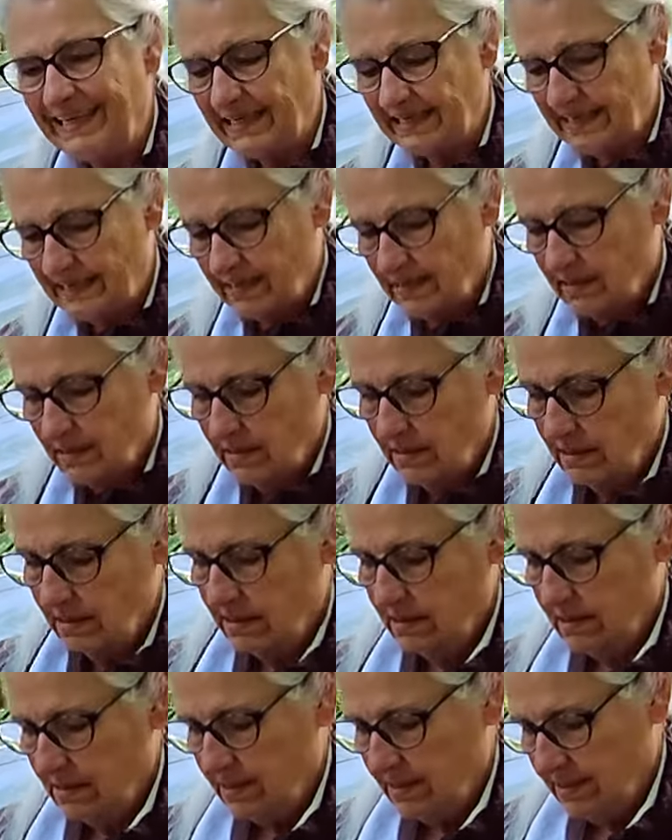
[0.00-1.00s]
You can sit
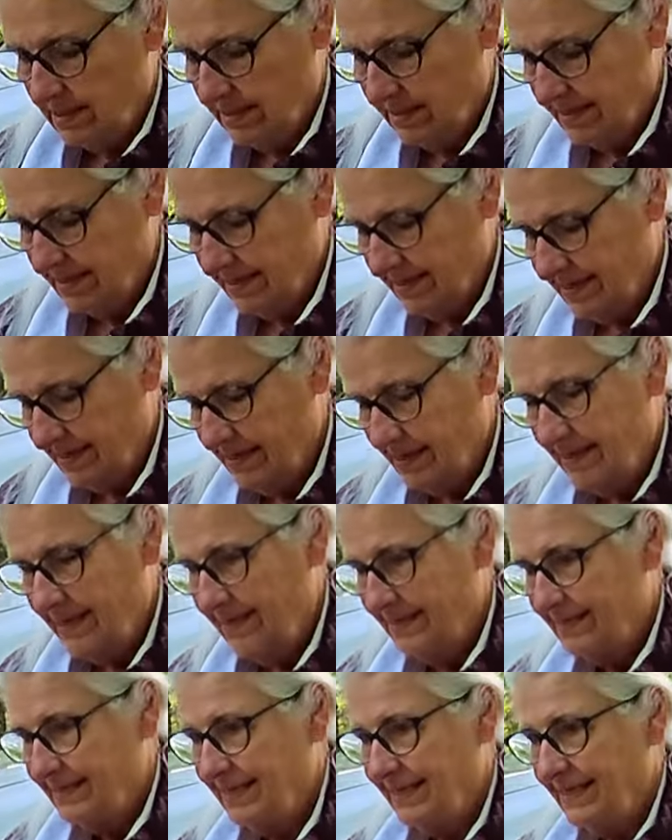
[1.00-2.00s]
down now.
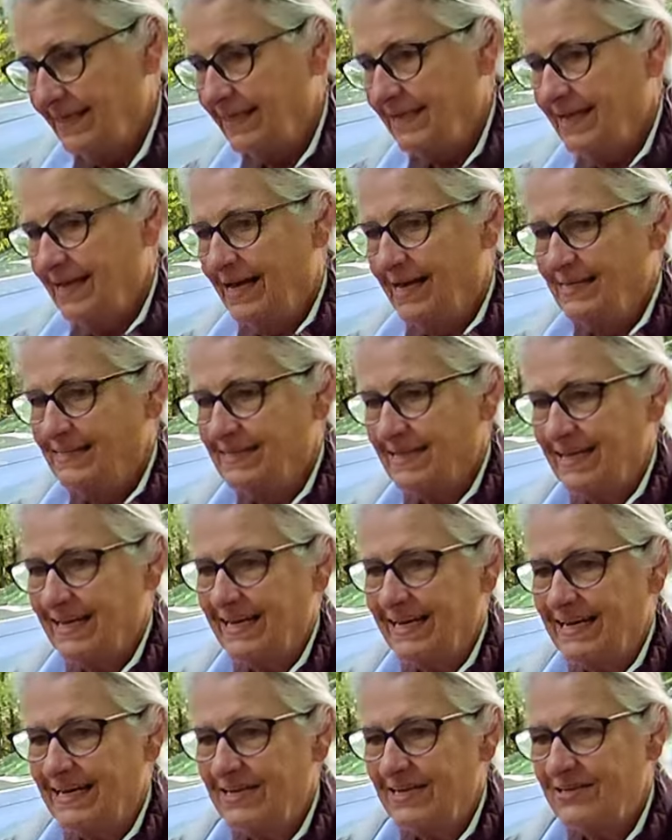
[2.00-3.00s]
Give me that, you're going to
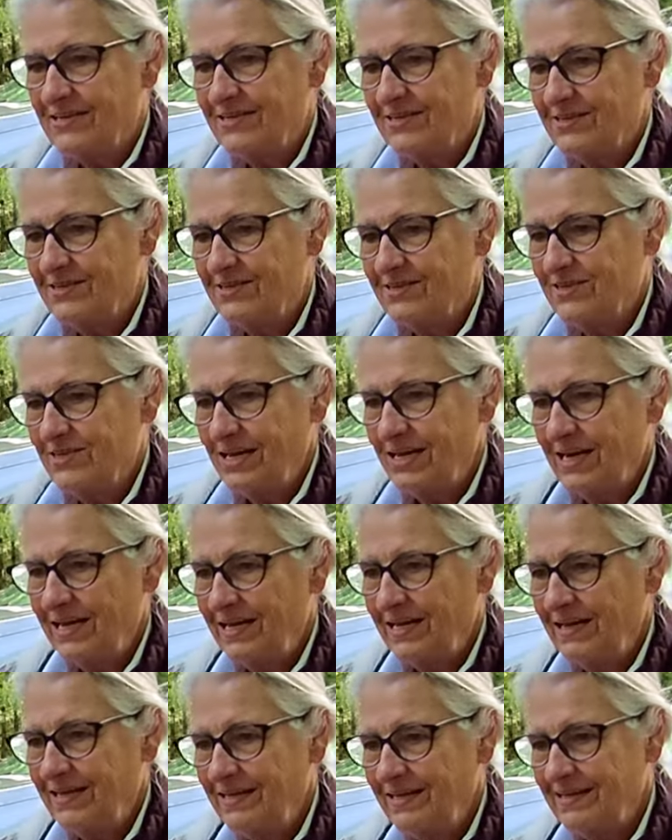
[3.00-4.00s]
break it.
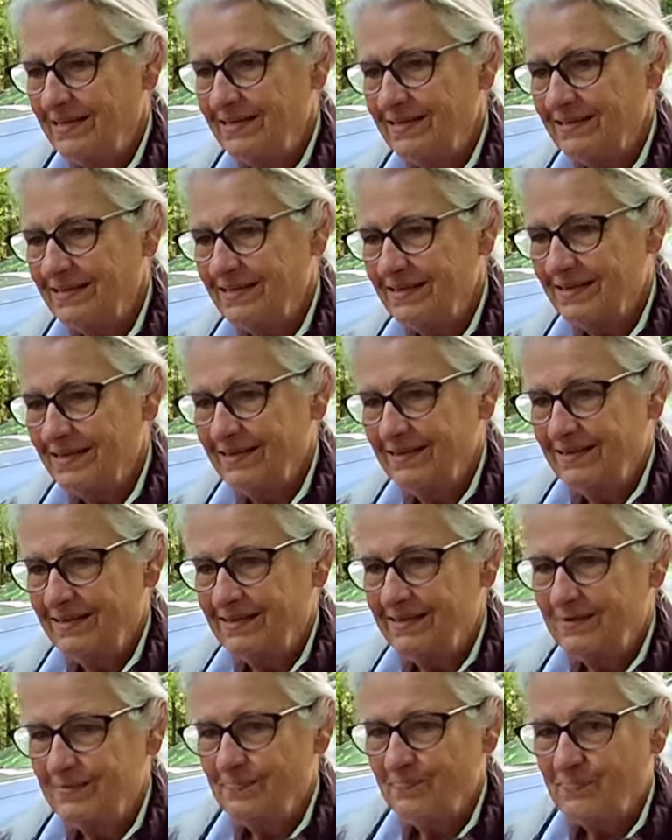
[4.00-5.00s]
Janet,
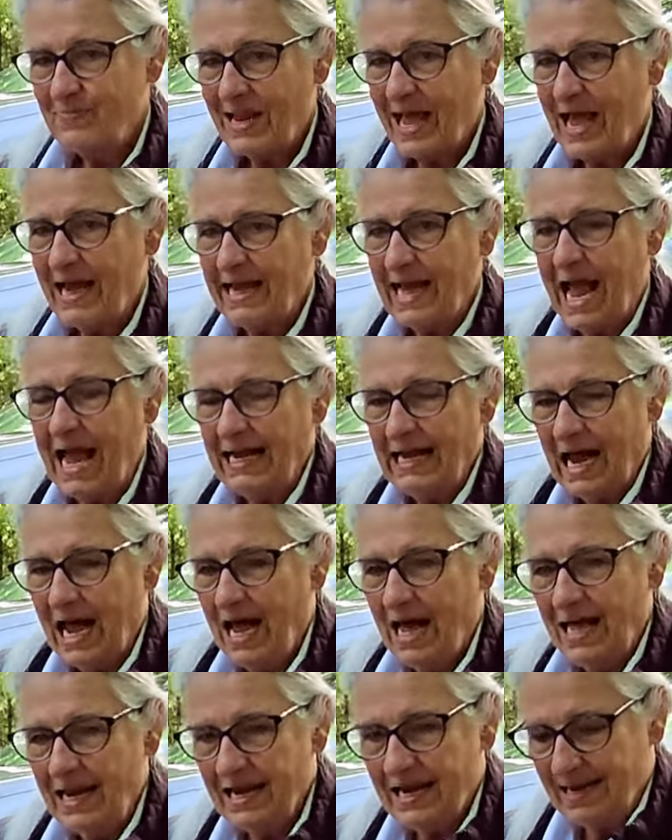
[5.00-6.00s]
I
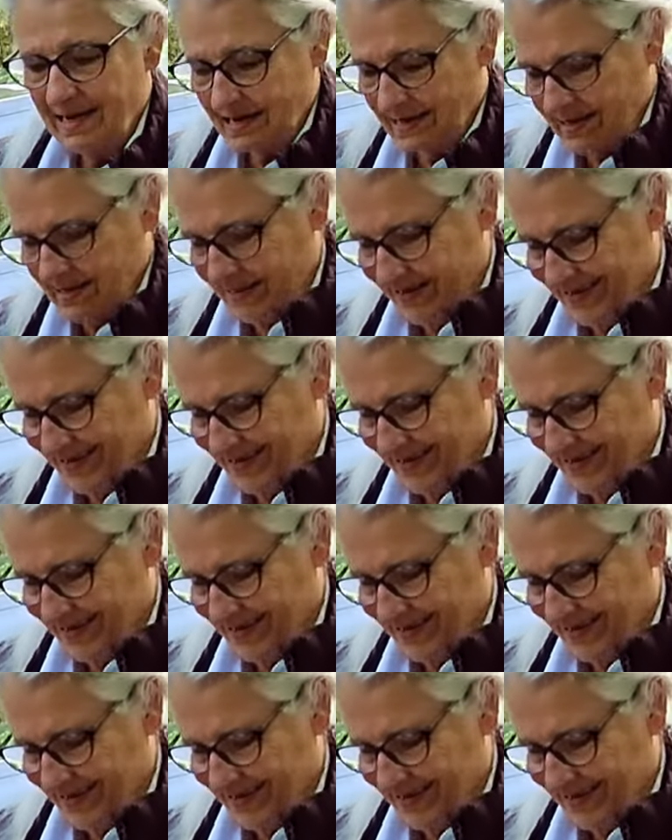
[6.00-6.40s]
got it.